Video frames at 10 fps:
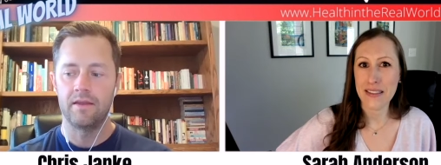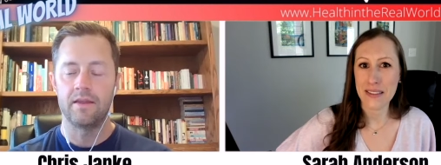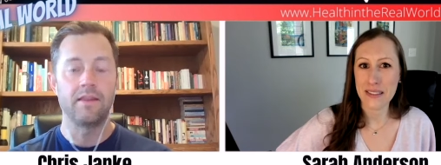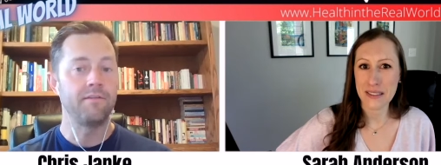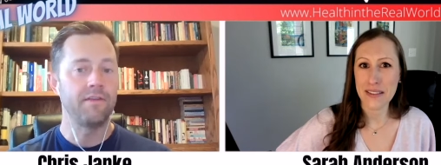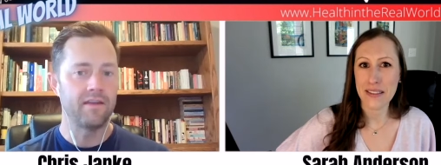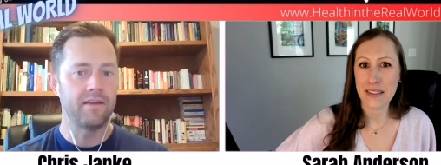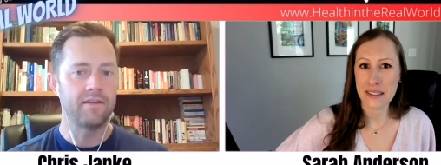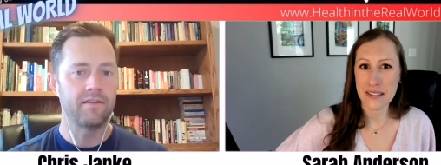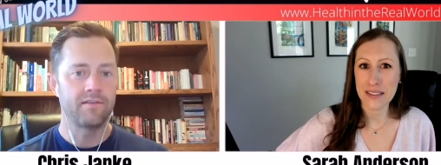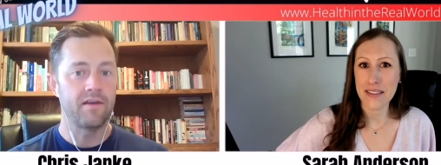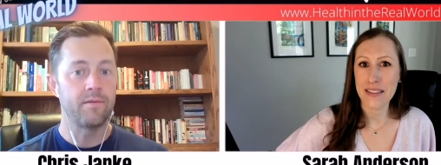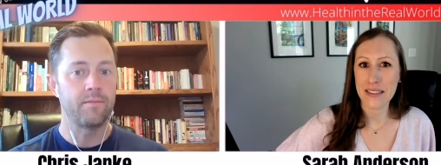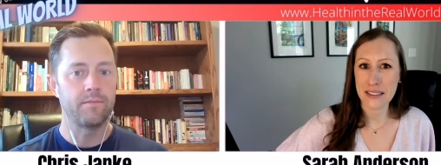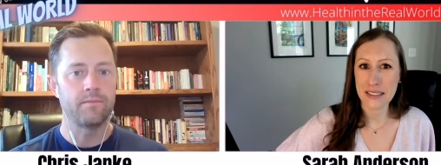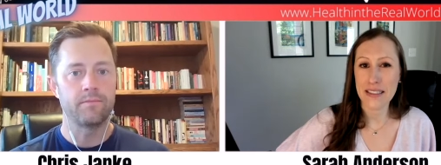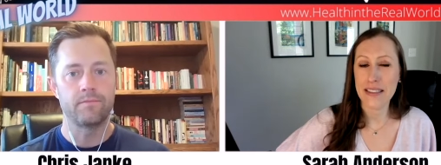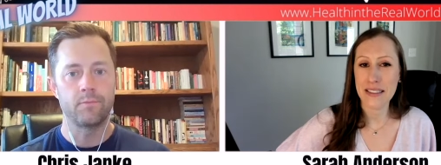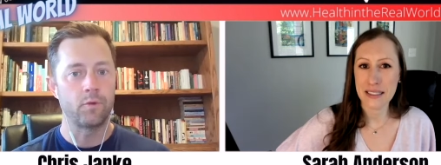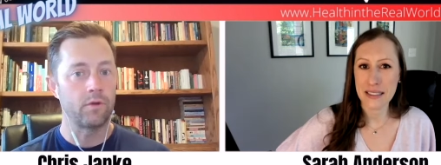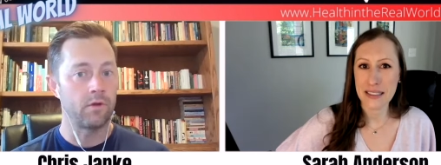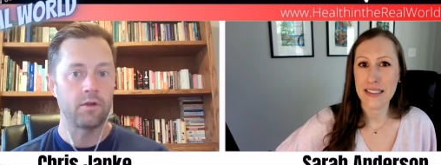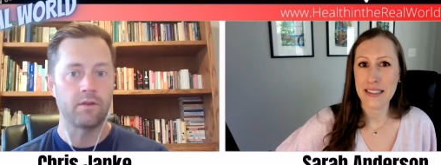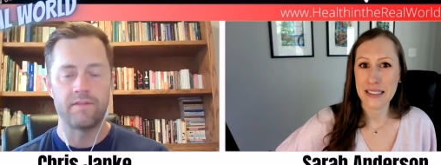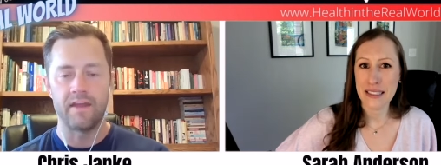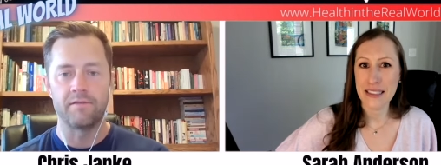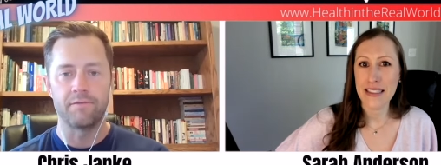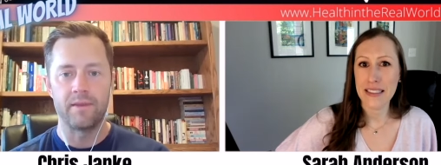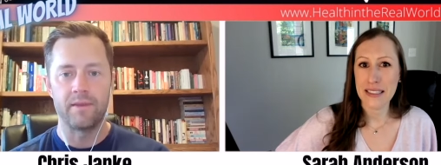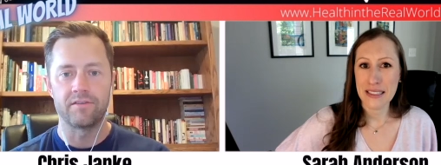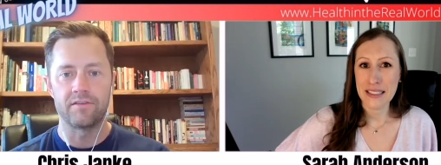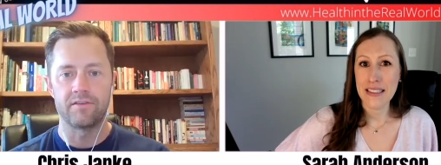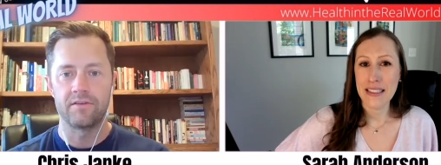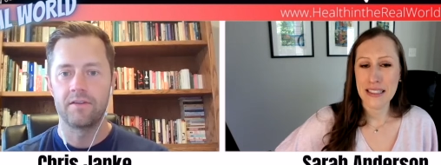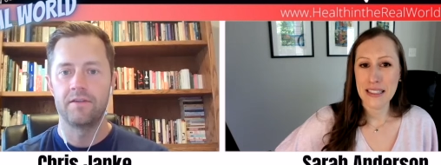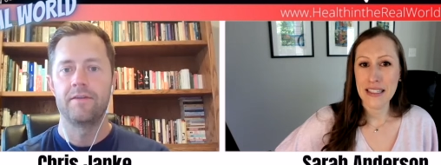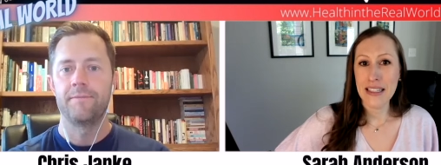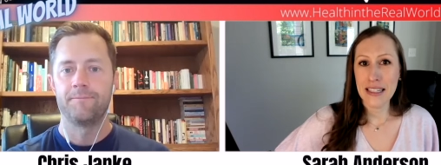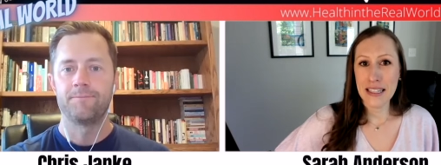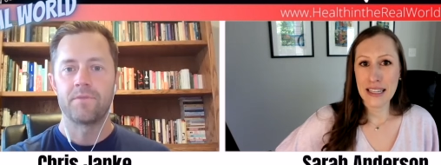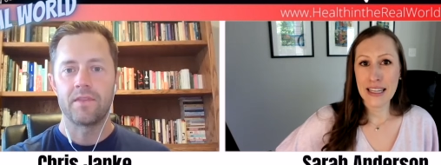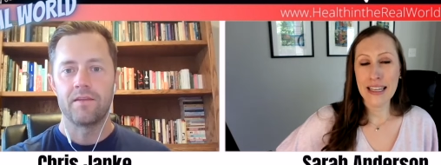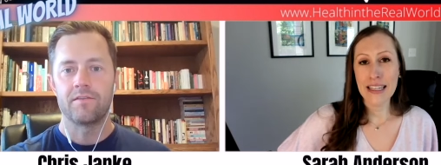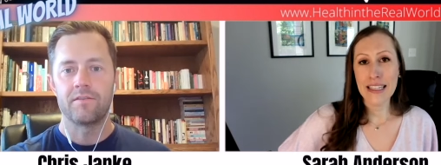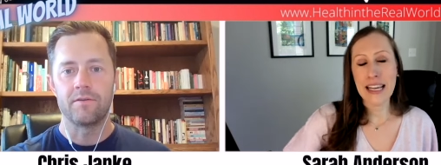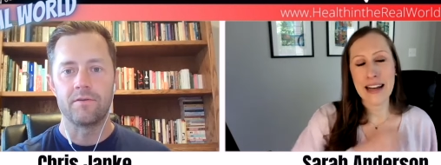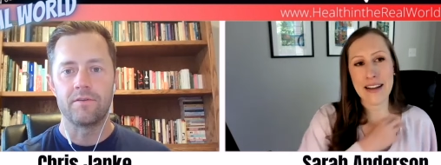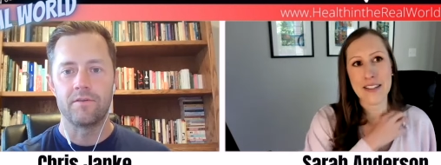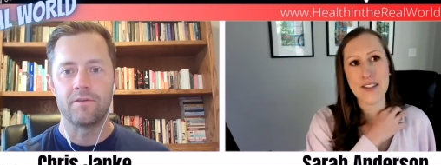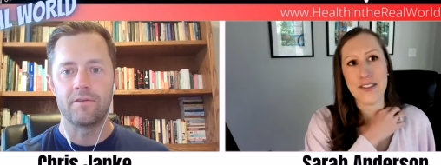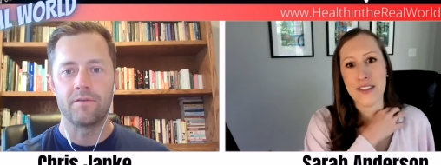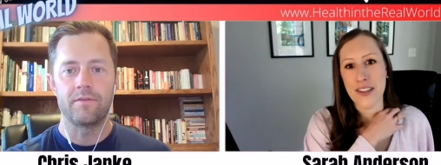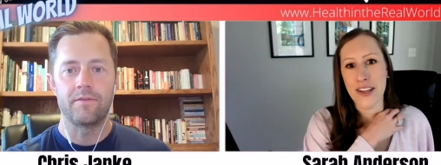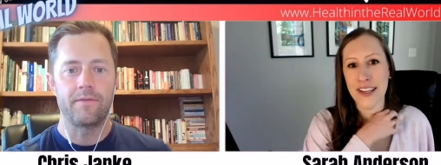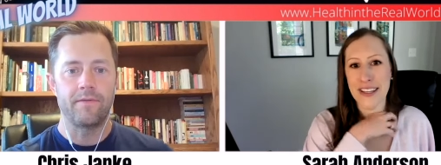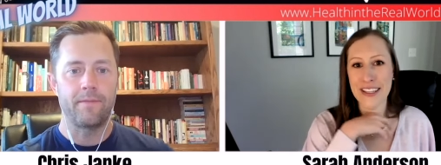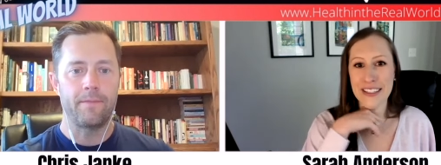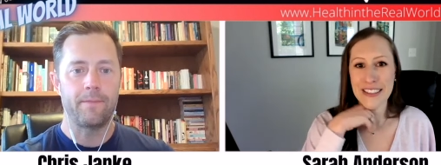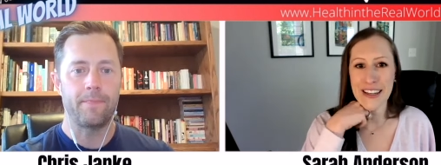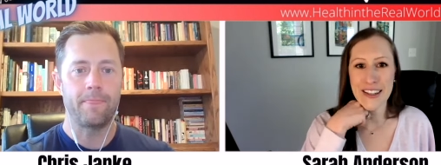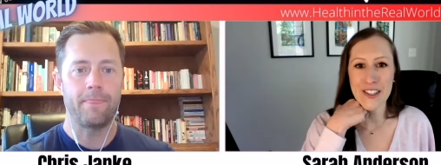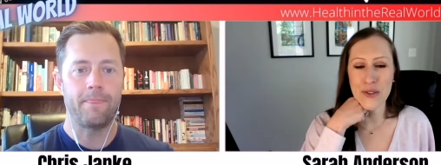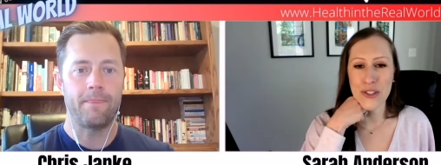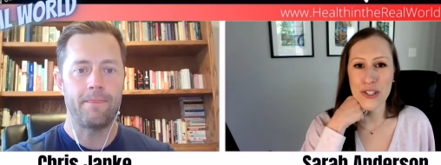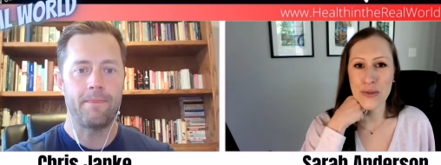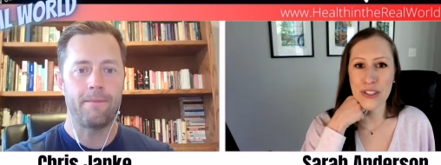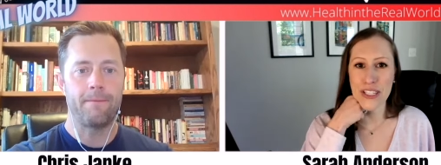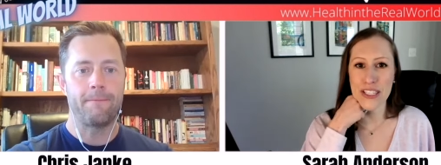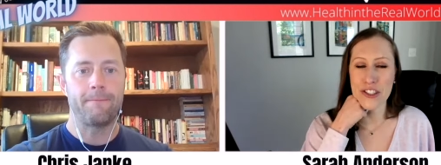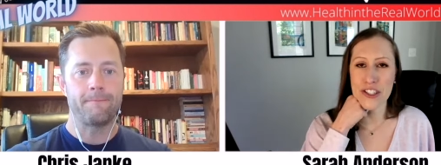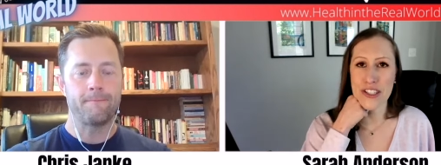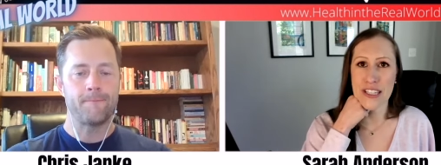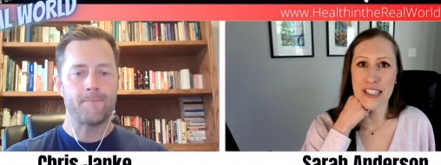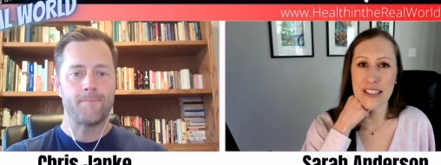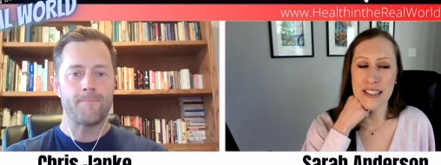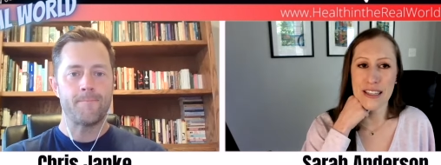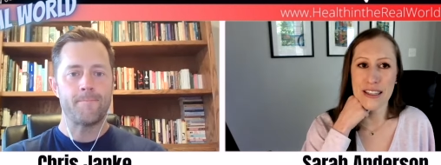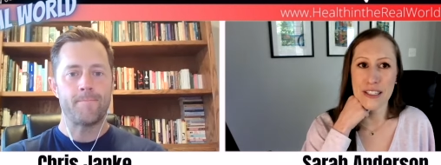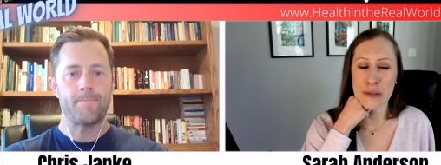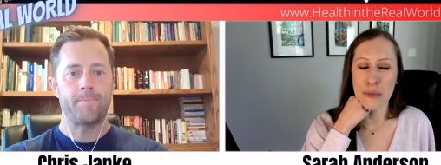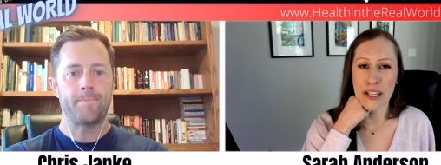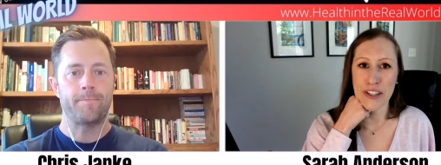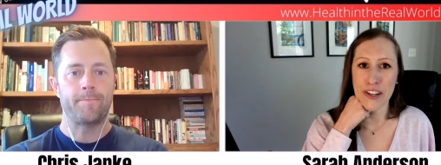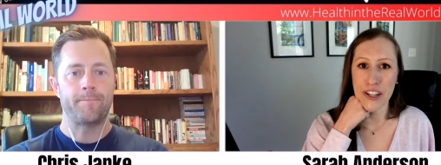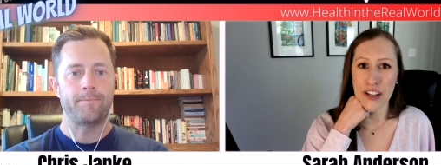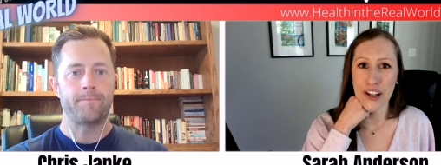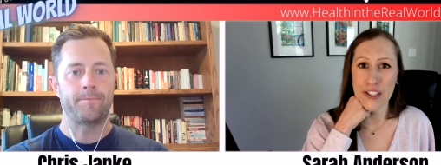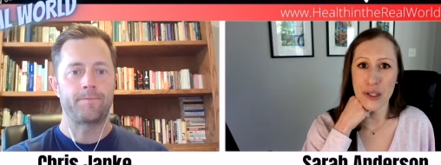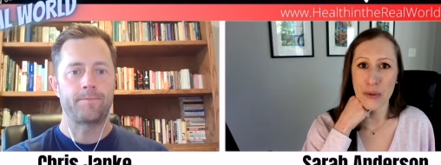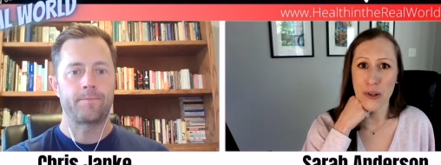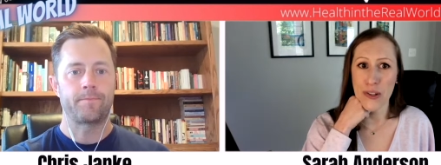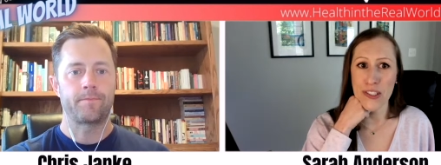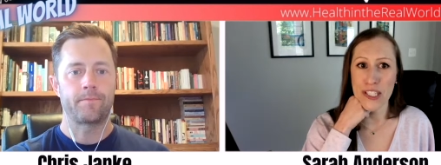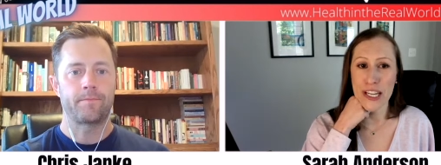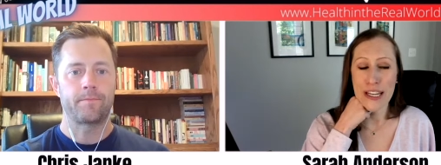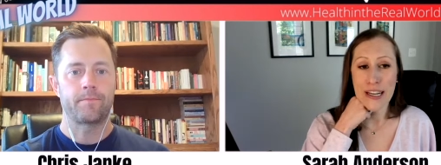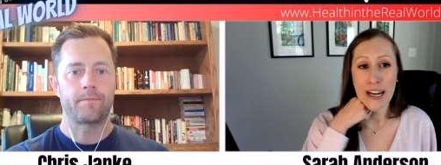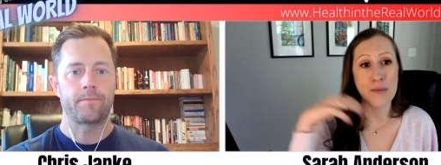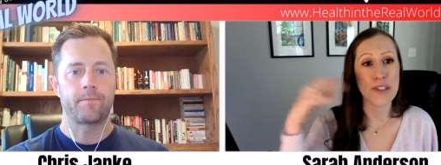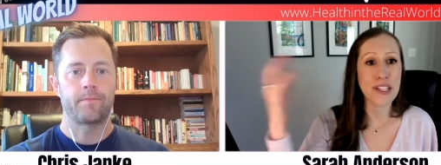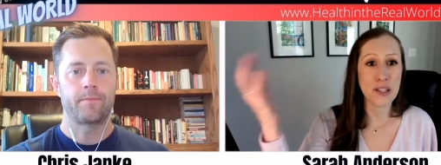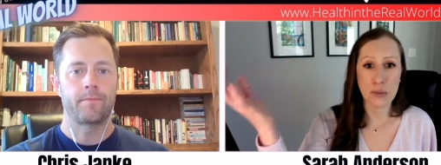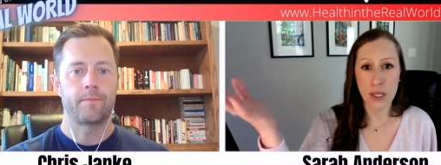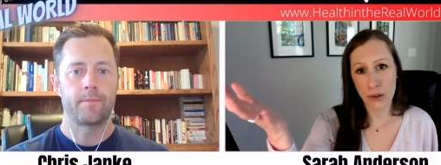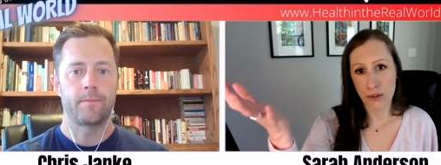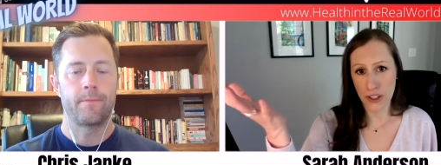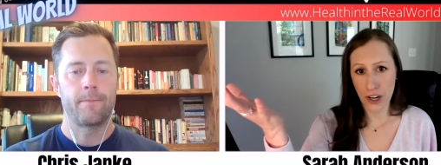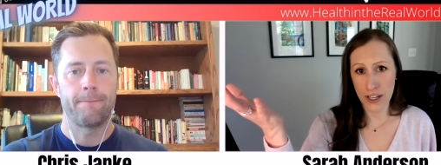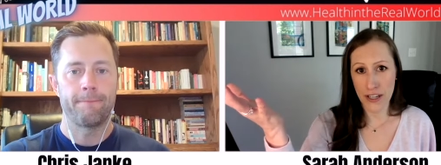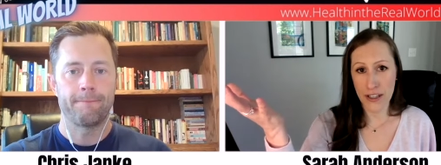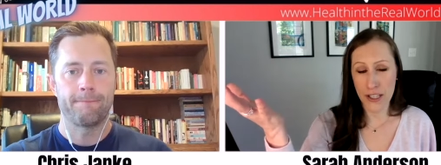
Speaker 1: alleviate some or all of that inflammation. So- yes.
Speaker 2: Yeah. So it's really interesting. Again, in my cardiology world, I'm seeing people for cardiac